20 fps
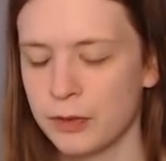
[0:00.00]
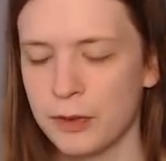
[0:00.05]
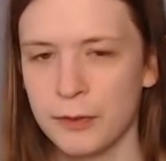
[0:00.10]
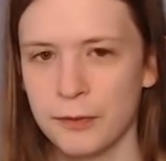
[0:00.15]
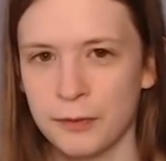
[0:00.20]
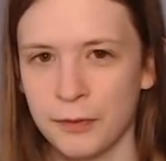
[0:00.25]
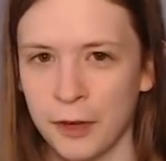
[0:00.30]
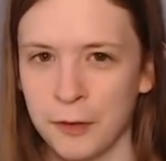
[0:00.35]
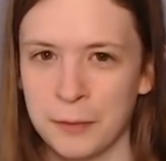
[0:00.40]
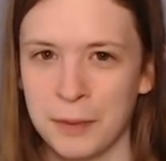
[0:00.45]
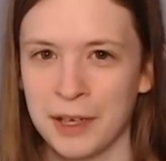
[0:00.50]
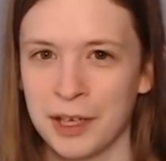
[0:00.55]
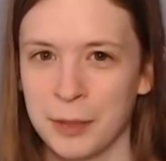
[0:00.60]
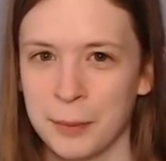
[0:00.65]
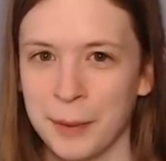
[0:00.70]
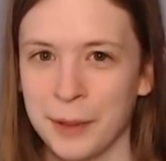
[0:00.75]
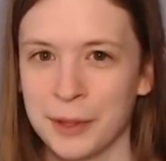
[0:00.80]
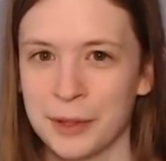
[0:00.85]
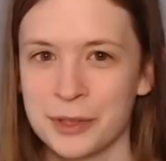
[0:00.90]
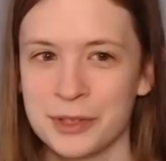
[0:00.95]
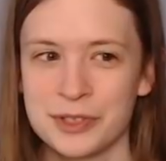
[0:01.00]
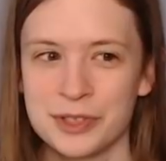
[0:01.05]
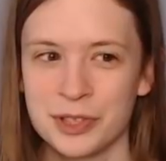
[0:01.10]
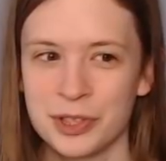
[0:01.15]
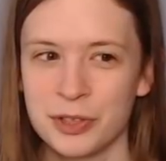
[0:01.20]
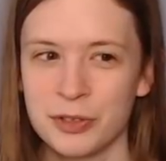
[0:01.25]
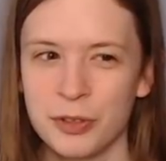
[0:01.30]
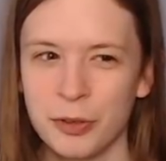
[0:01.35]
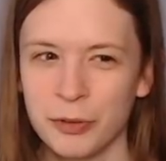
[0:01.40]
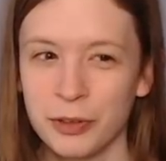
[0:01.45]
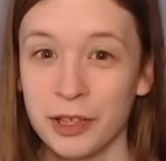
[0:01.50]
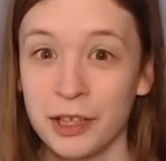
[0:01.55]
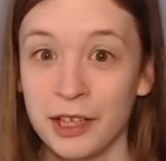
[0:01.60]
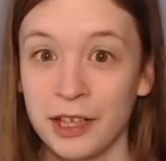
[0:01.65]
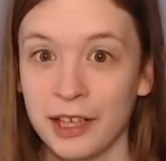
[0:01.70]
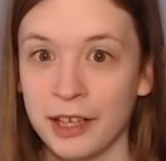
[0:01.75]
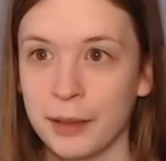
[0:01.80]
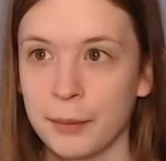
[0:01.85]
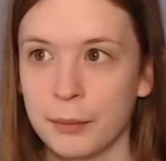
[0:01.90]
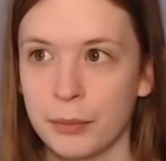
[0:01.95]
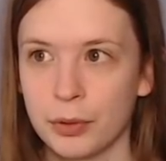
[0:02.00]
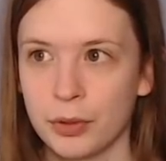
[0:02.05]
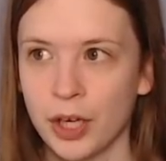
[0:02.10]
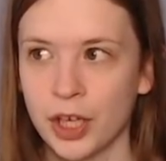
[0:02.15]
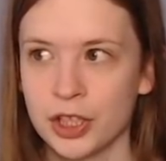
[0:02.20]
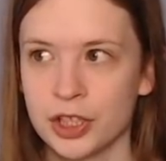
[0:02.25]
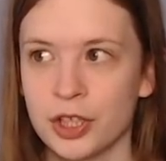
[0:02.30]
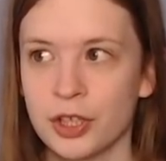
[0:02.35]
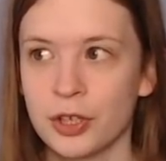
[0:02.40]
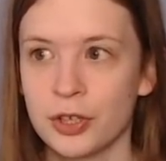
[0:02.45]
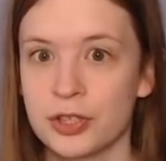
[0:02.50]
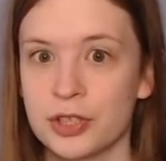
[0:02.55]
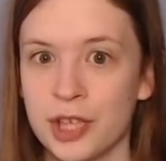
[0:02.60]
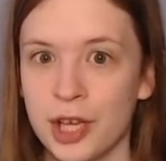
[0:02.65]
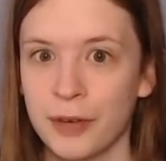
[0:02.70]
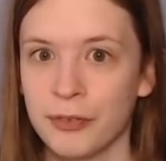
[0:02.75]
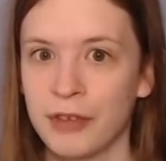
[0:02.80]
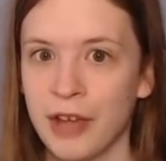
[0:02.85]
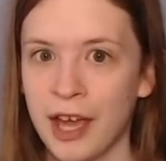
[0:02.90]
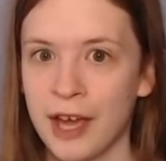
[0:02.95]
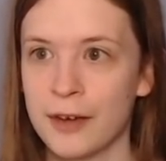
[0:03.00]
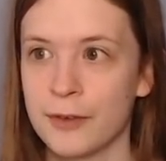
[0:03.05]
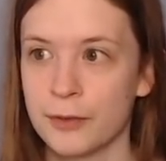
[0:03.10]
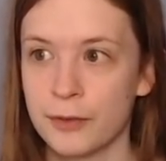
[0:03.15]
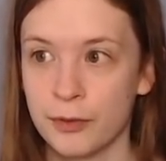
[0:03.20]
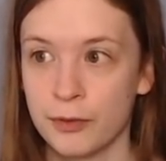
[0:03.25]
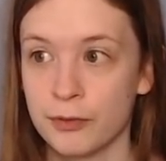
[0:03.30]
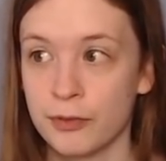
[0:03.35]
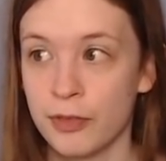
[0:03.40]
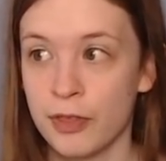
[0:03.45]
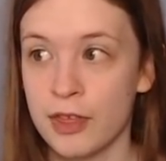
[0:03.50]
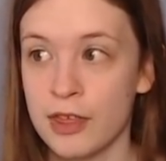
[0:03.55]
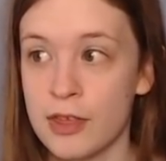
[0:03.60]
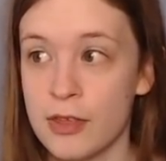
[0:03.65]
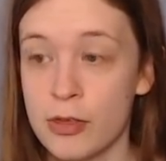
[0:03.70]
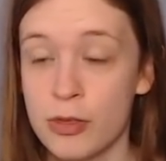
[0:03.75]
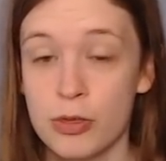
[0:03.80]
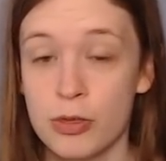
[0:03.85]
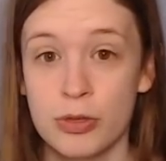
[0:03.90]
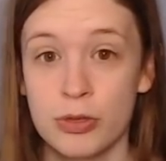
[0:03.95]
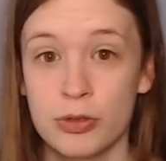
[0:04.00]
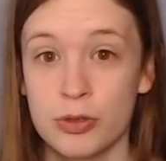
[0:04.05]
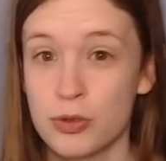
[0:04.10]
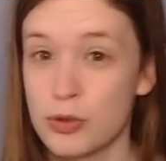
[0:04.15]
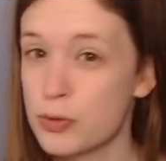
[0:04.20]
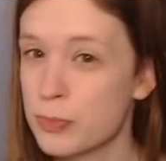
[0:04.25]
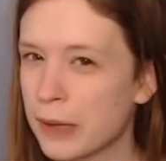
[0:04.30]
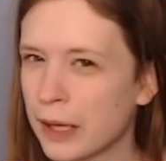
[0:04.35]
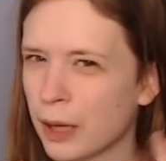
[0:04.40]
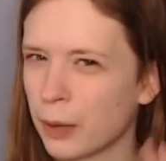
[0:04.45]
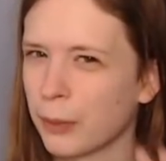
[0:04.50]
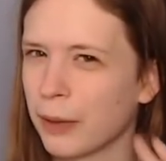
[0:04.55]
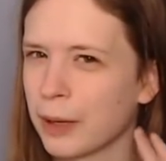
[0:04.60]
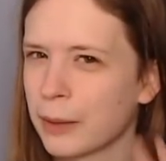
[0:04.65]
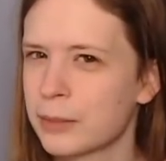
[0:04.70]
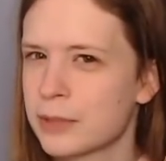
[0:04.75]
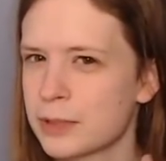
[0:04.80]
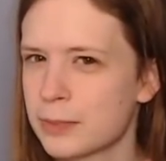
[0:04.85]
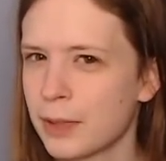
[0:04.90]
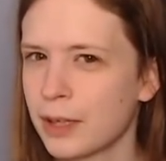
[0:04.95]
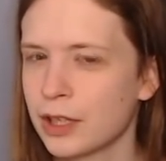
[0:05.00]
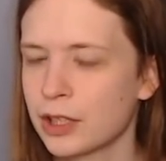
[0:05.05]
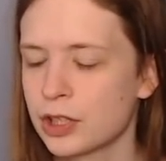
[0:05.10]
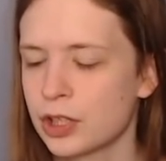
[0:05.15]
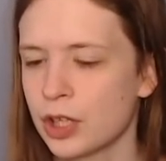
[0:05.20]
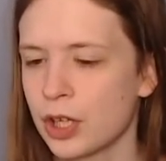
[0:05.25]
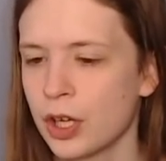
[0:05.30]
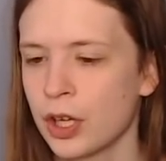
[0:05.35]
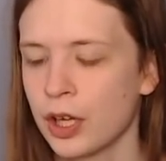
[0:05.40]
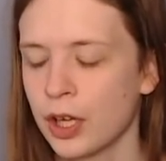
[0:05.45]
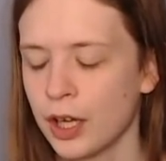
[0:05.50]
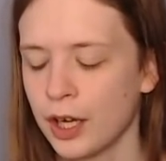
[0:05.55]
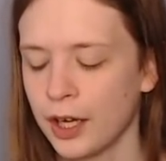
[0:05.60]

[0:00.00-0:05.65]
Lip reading: with 5 mana commanders, you don't need to pressure yourself to have the 2 mana ramp as much.